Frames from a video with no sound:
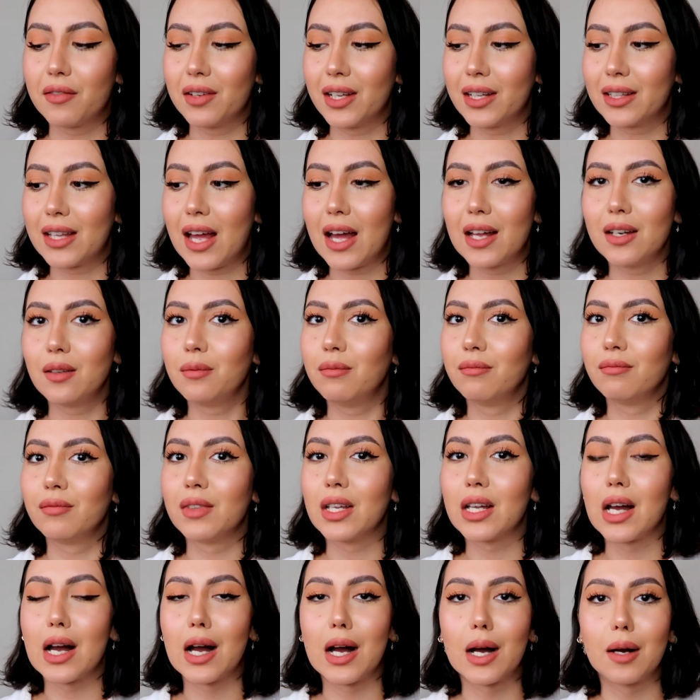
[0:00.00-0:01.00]
like that.
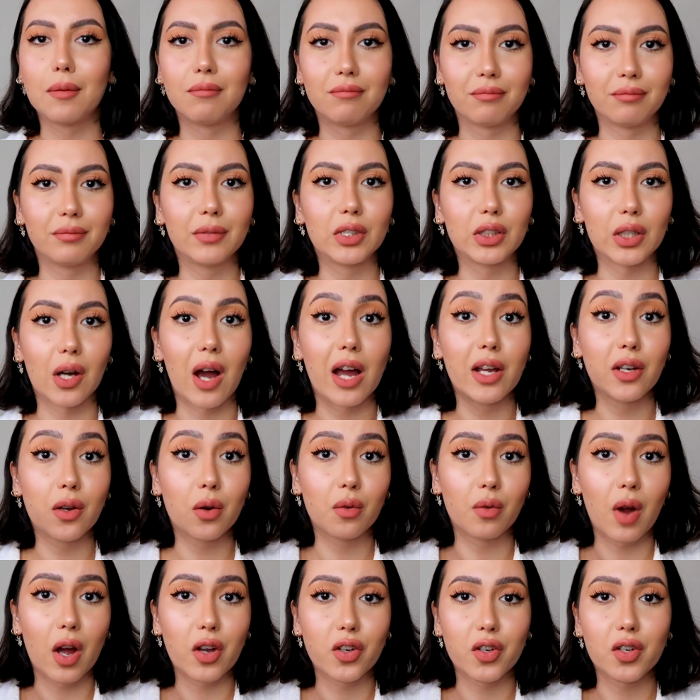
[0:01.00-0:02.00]
So I know
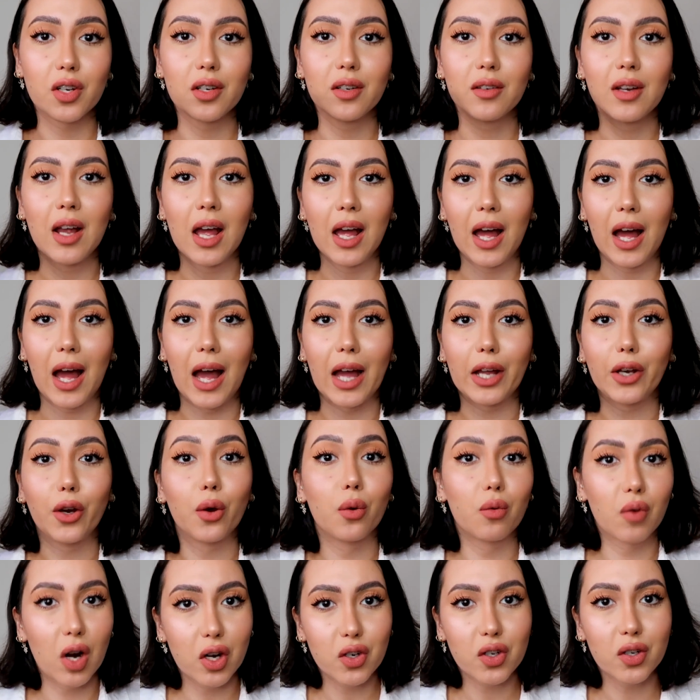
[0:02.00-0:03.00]
Russian. I
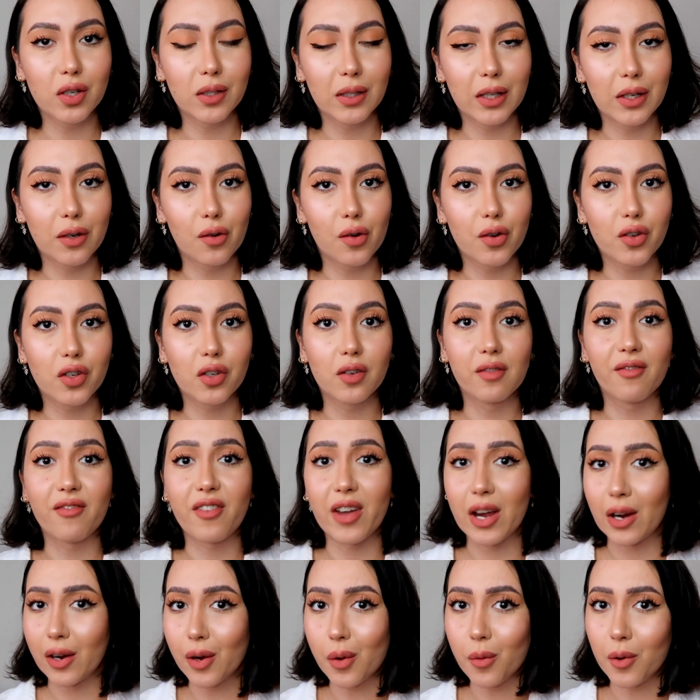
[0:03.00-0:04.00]
know Russian literature
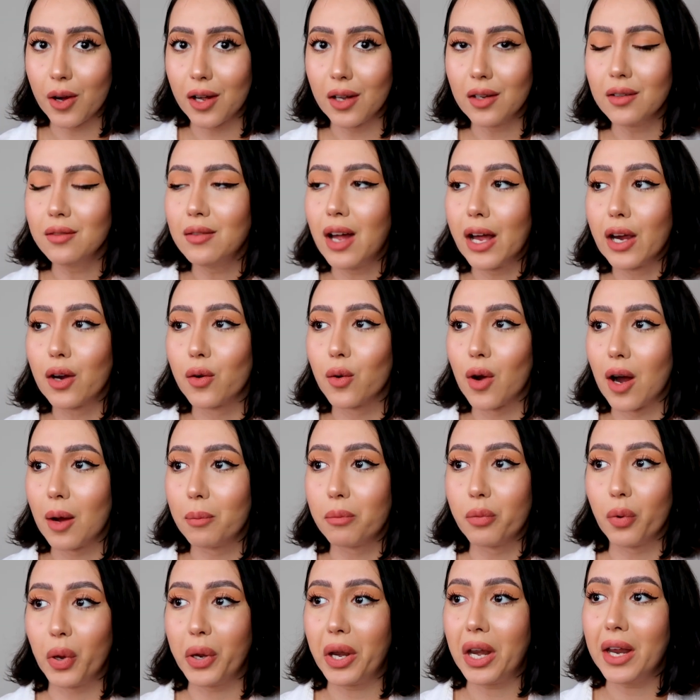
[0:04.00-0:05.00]
very well. I grew
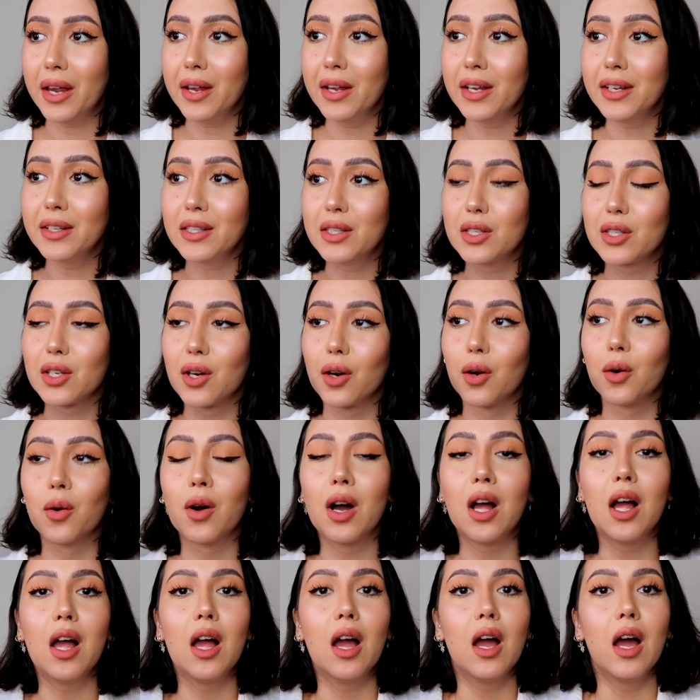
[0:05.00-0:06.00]
up reading it. So
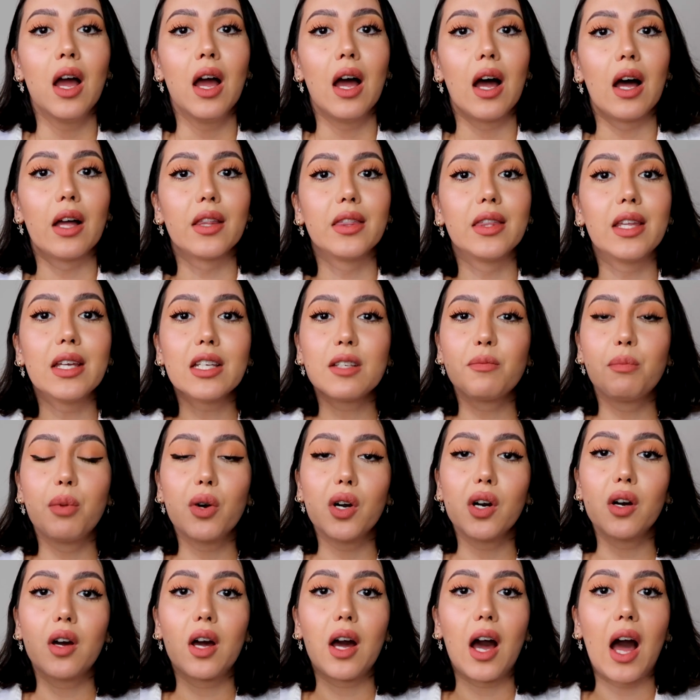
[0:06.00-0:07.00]
this
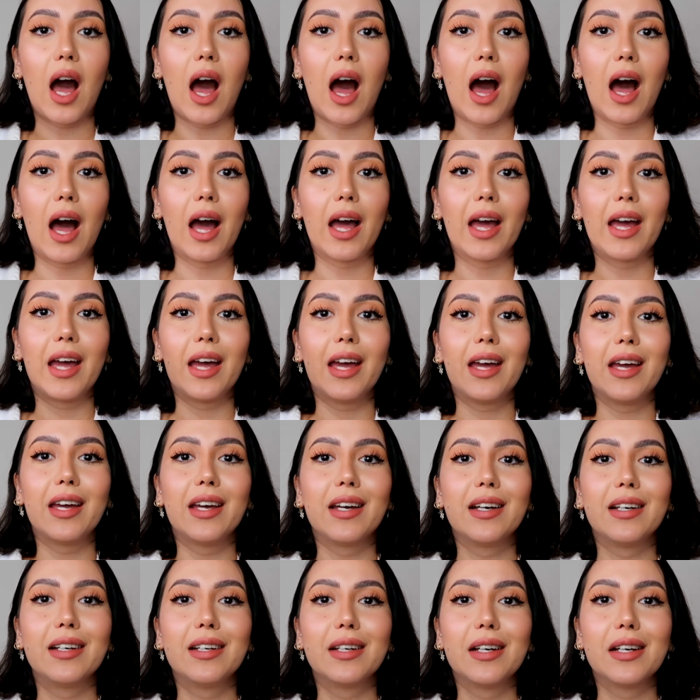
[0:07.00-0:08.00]
book
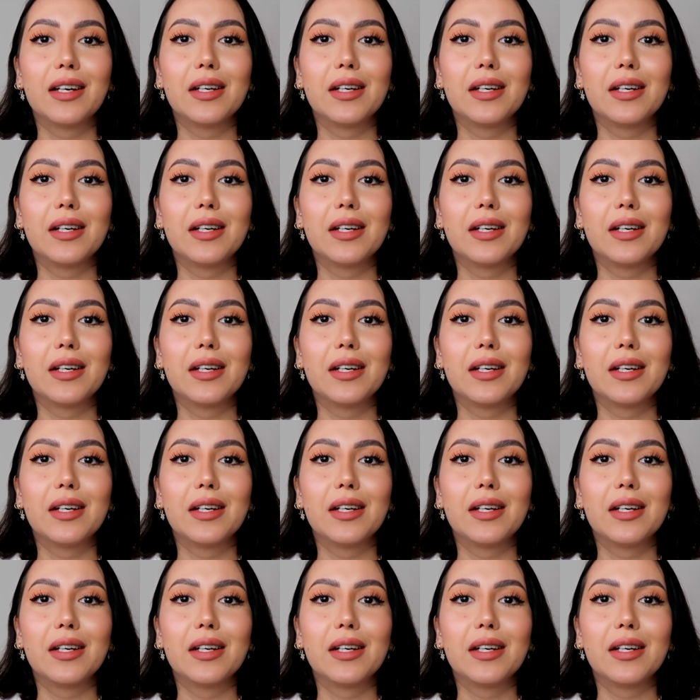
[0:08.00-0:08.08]
I